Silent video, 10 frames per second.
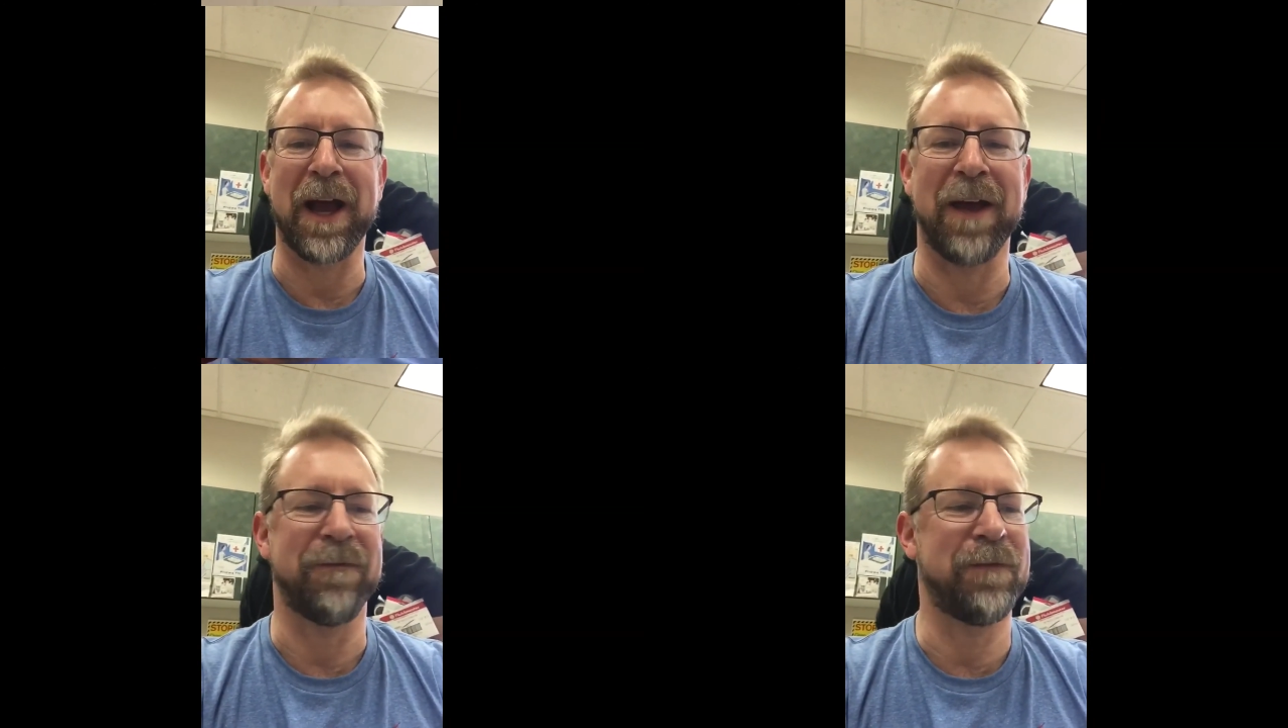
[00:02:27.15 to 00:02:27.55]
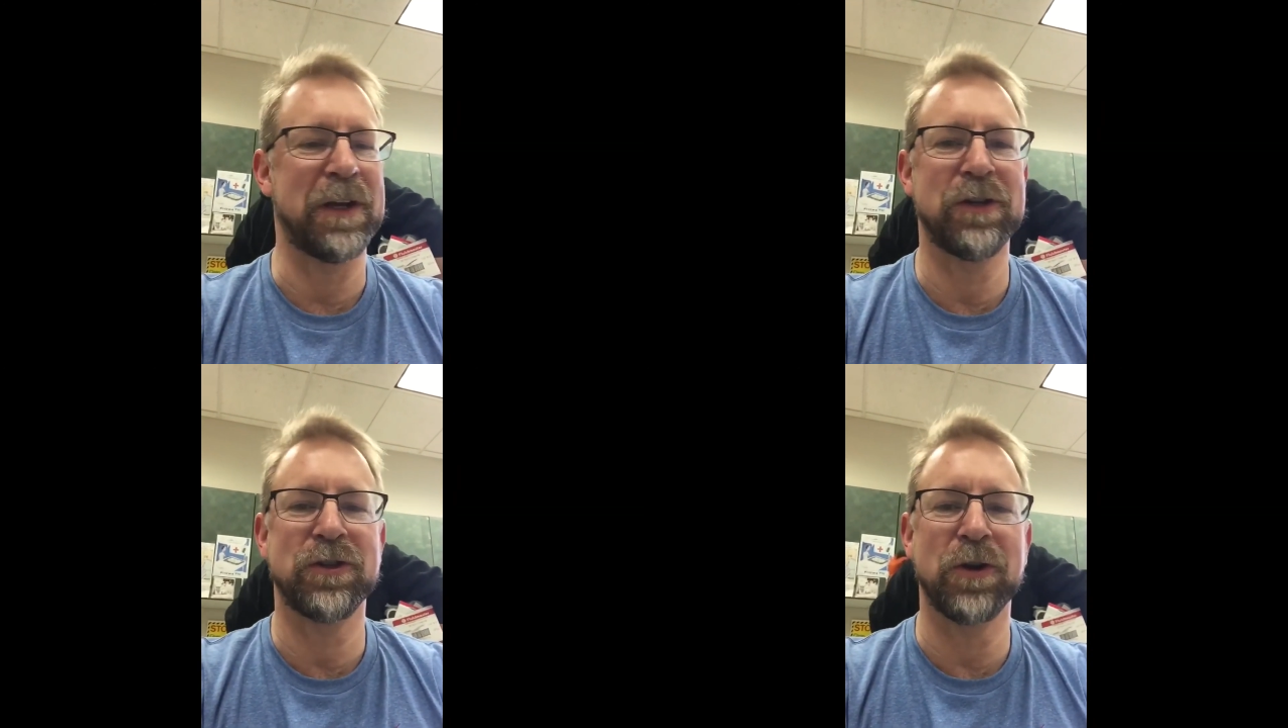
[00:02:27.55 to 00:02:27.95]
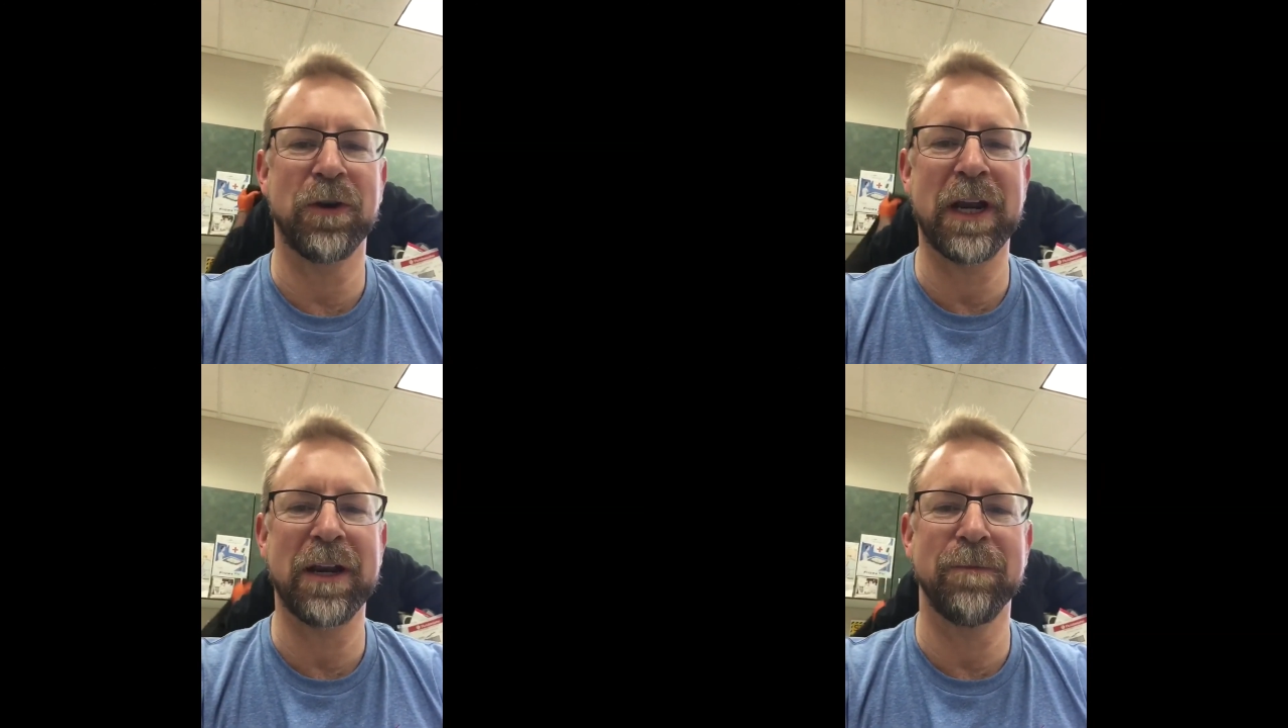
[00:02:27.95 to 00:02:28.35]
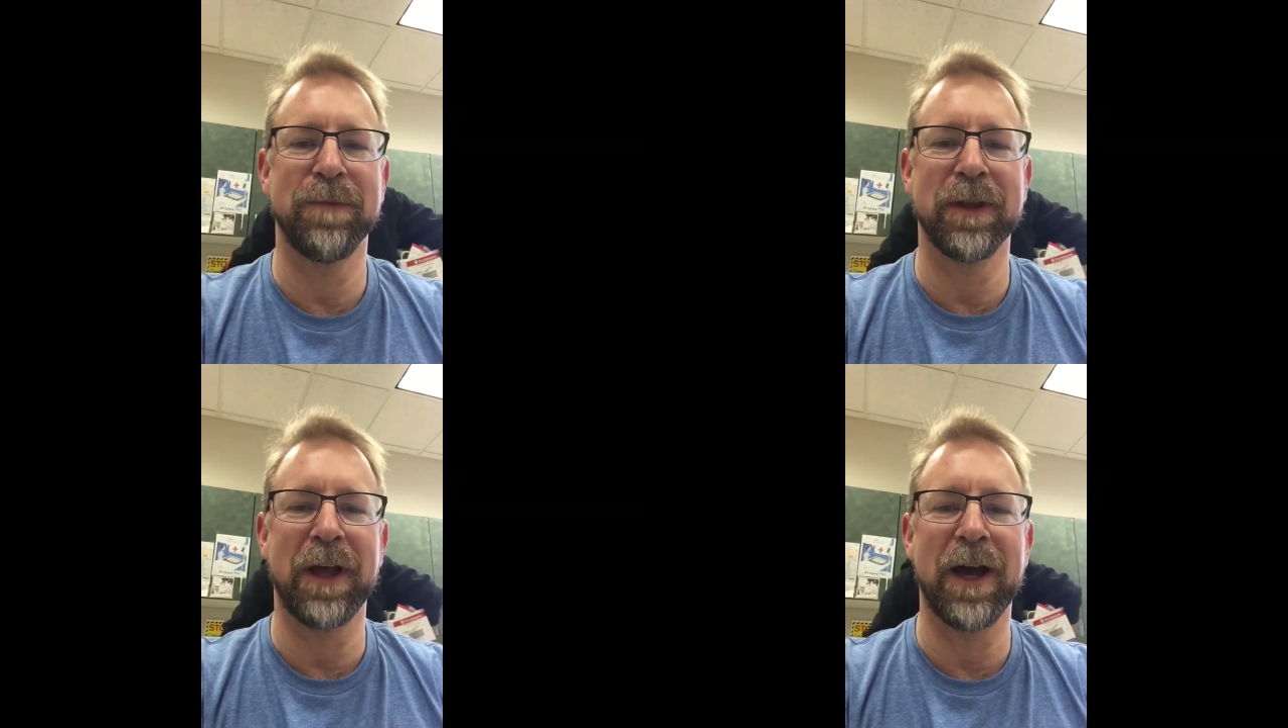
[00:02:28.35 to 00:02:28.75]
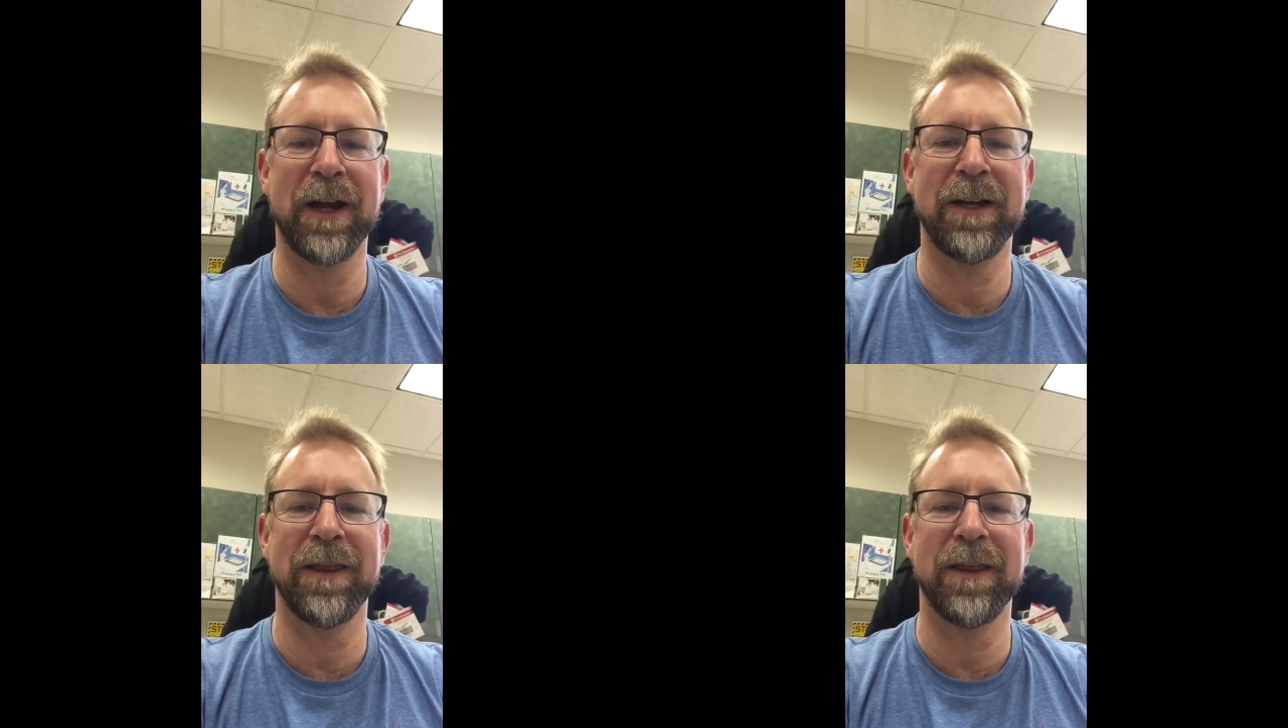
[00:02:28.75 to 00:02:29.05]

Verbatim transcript: I finished donating blood.